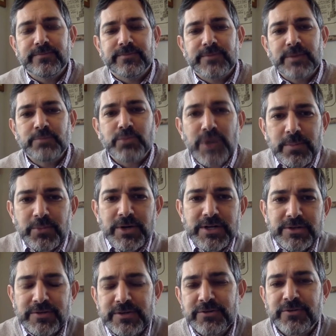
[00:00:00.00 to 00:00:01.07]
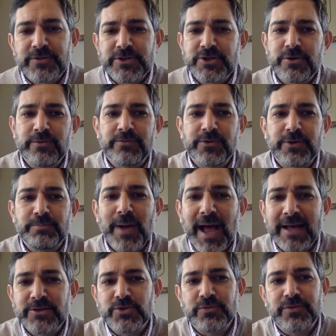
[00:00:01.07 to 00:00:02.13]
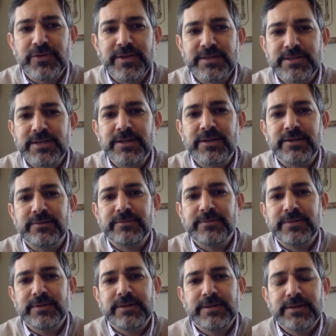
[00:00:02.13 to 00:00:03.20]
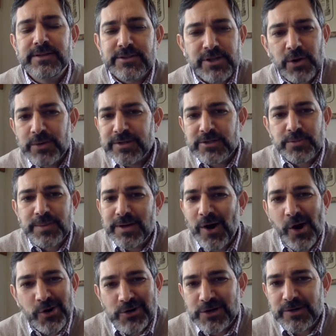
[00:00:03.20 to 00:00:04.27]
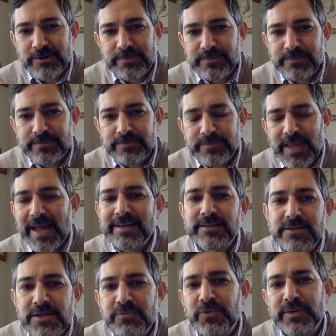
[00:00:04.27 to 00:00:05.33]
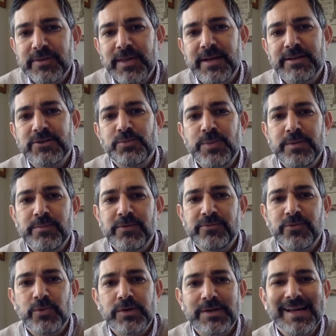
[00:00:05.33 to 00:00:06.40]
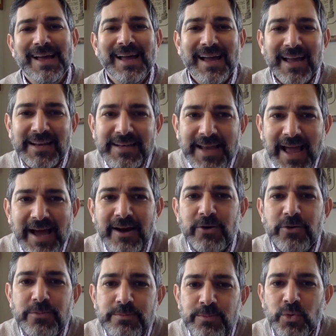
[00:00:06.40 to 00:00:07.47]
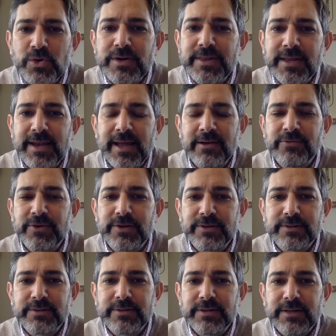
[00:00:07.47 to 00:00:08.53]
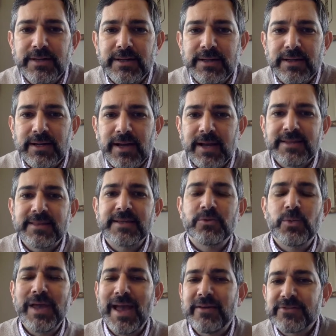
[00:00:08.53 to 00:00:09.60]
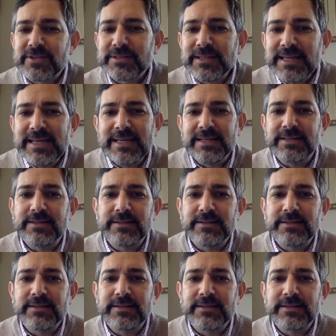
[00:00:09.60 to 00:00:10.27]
Preparation for Passover this year is going to be harder and different than it's been before. And now, more than ever, I think we have to lean